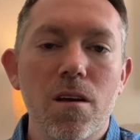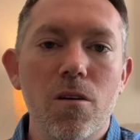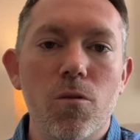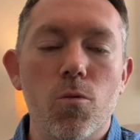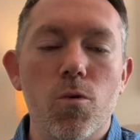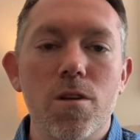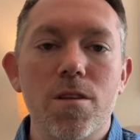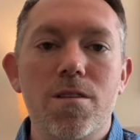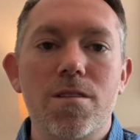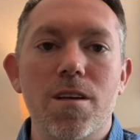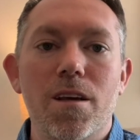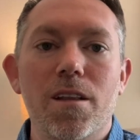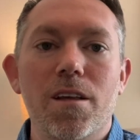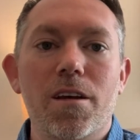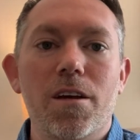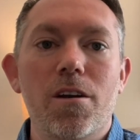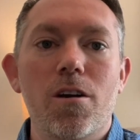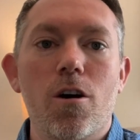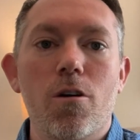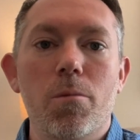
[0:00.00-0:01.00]
When
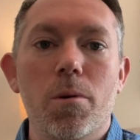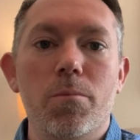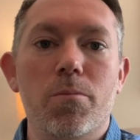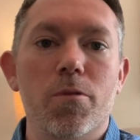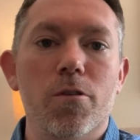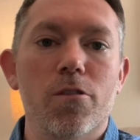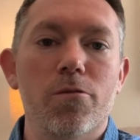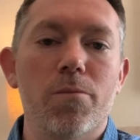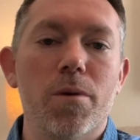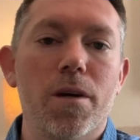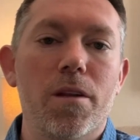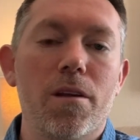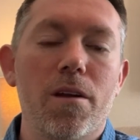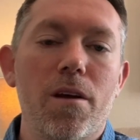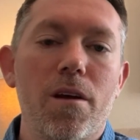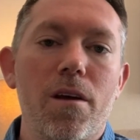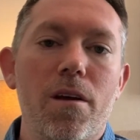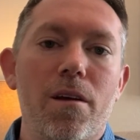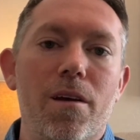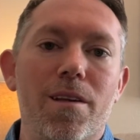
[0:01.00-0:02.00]
selling in home improvement,
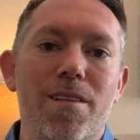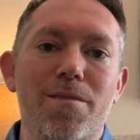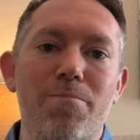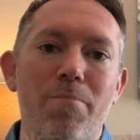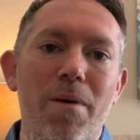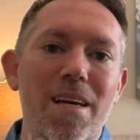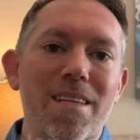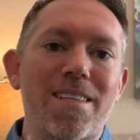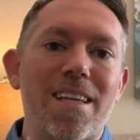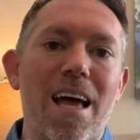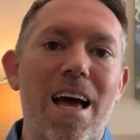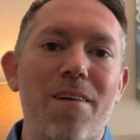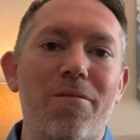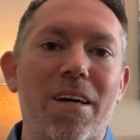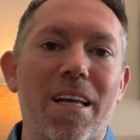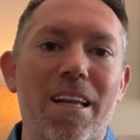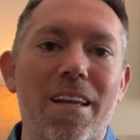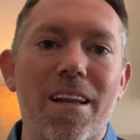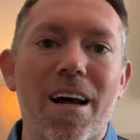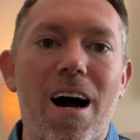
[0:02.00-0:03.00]
it's best to have
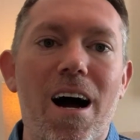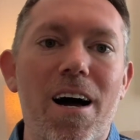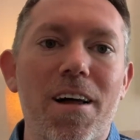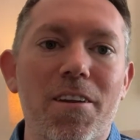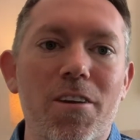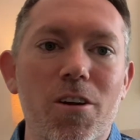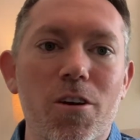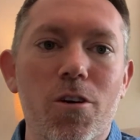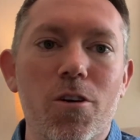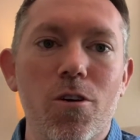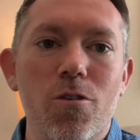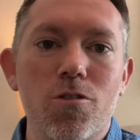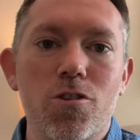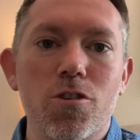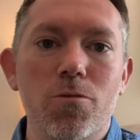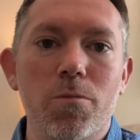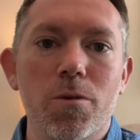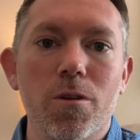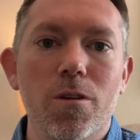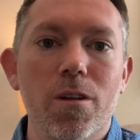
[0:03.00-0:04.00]
a
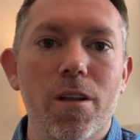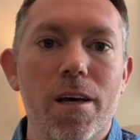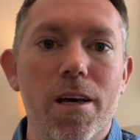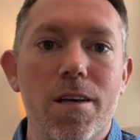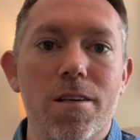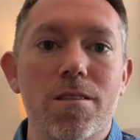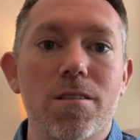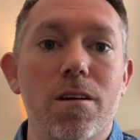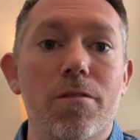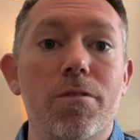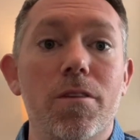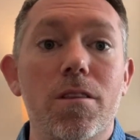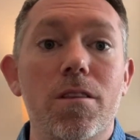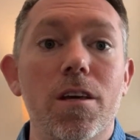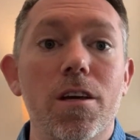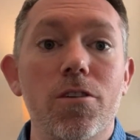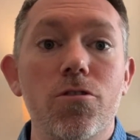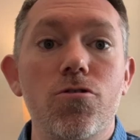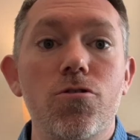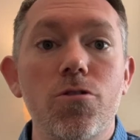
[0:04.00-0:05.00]
non-negotiable list of the
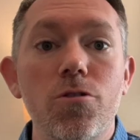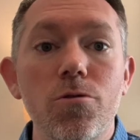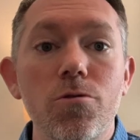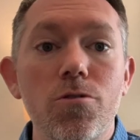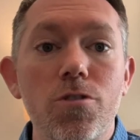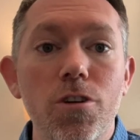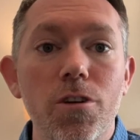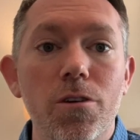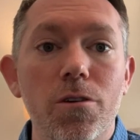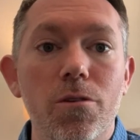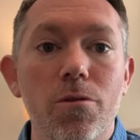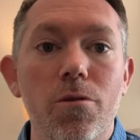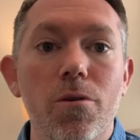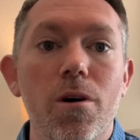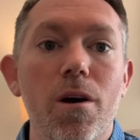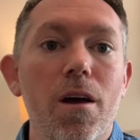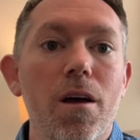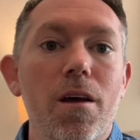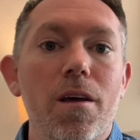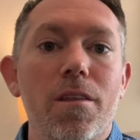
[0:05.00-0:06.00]
things you do
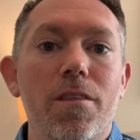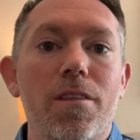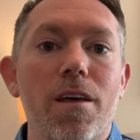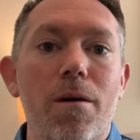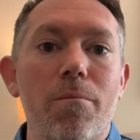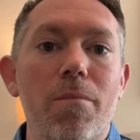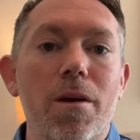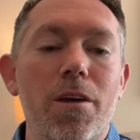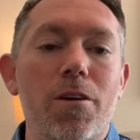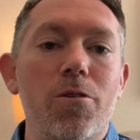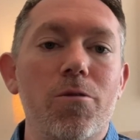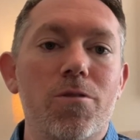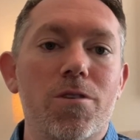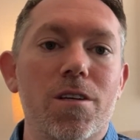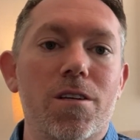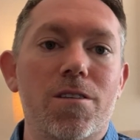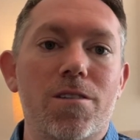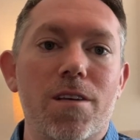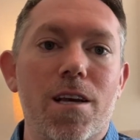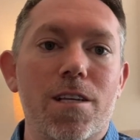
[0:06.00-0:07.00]
that make you
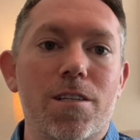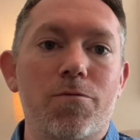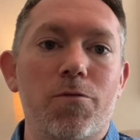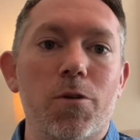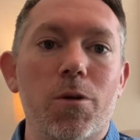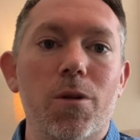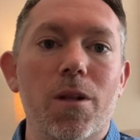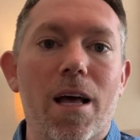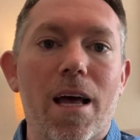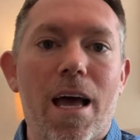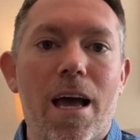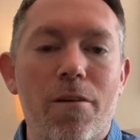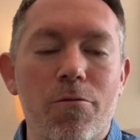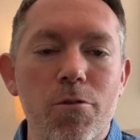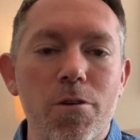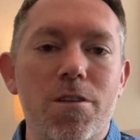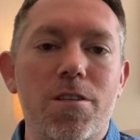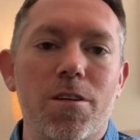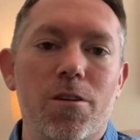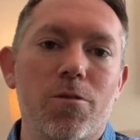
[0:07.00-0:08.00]
successful
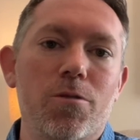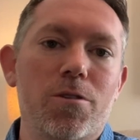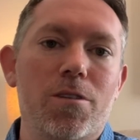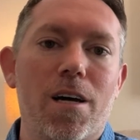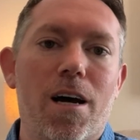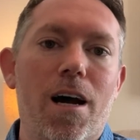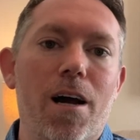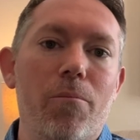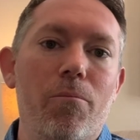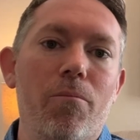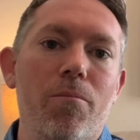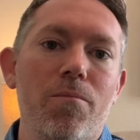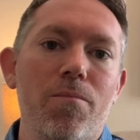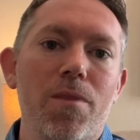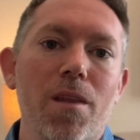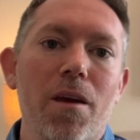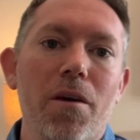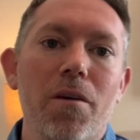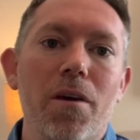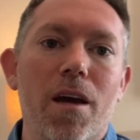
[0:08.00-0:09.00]
every single time.
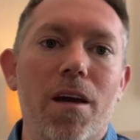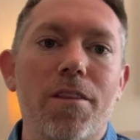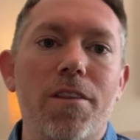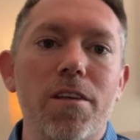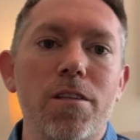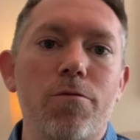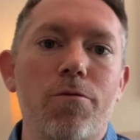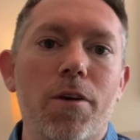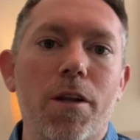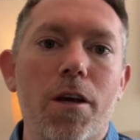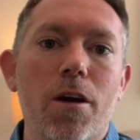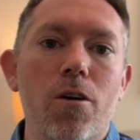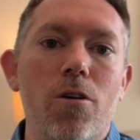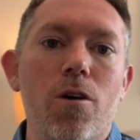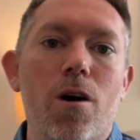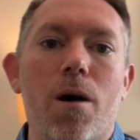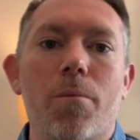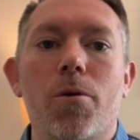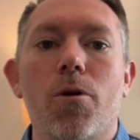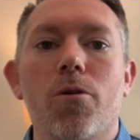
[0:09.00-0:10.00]
In this
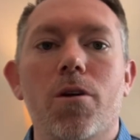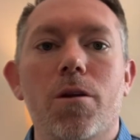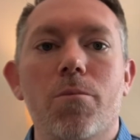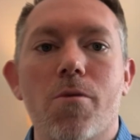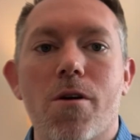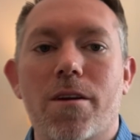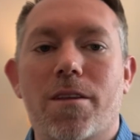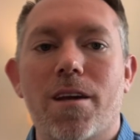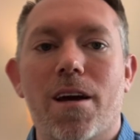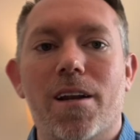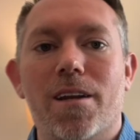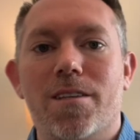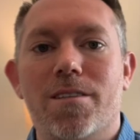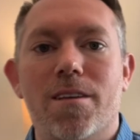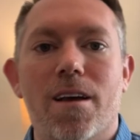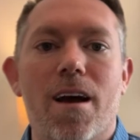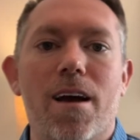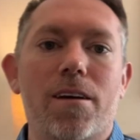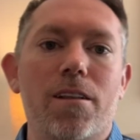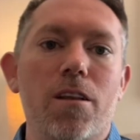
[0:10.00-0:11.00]
video, I'm going to break down
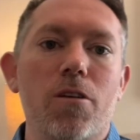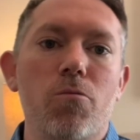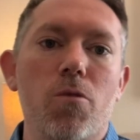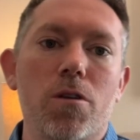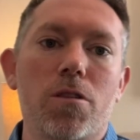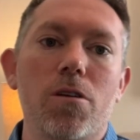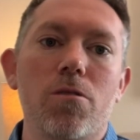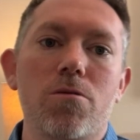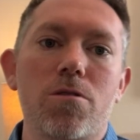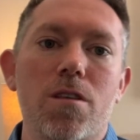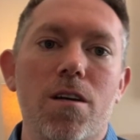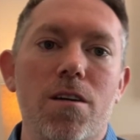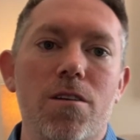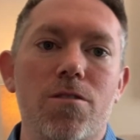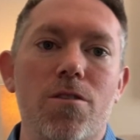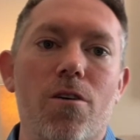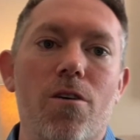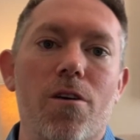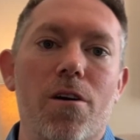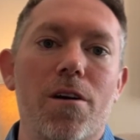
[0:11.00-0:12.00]
exactly what those
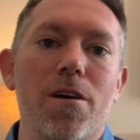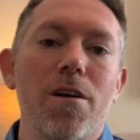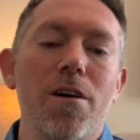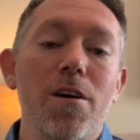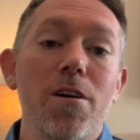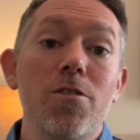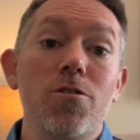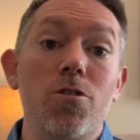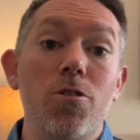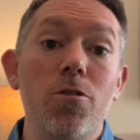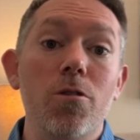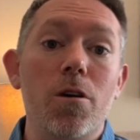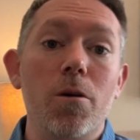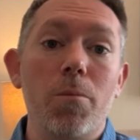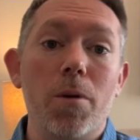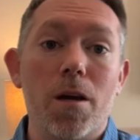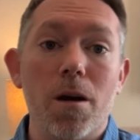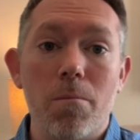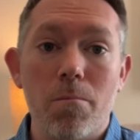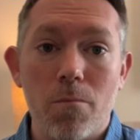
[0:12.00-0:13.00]
things are so you can
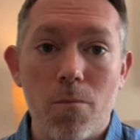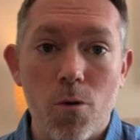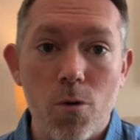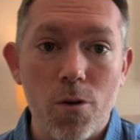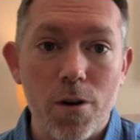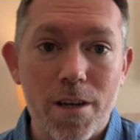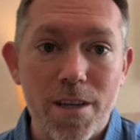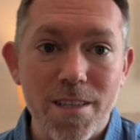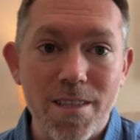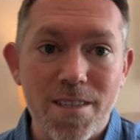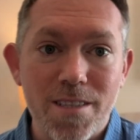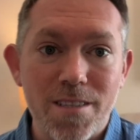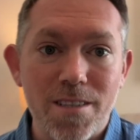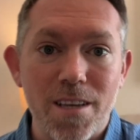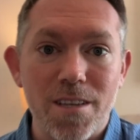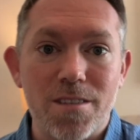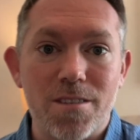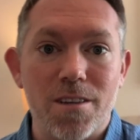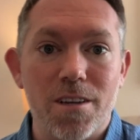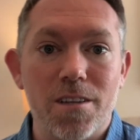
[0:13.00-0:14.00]
become more
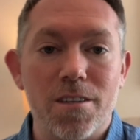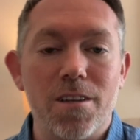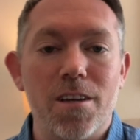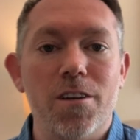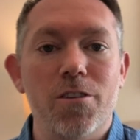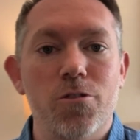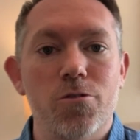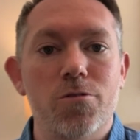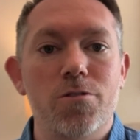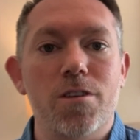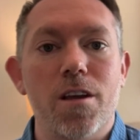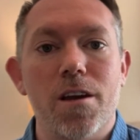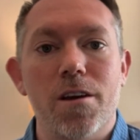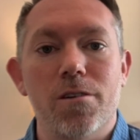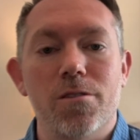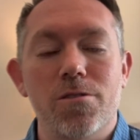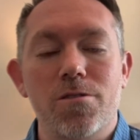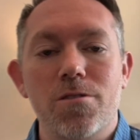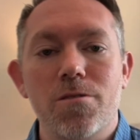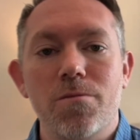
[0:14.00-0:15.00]
consistent in your
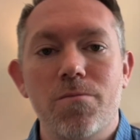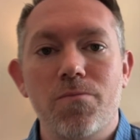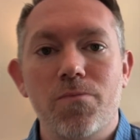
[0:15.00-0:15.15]
sales.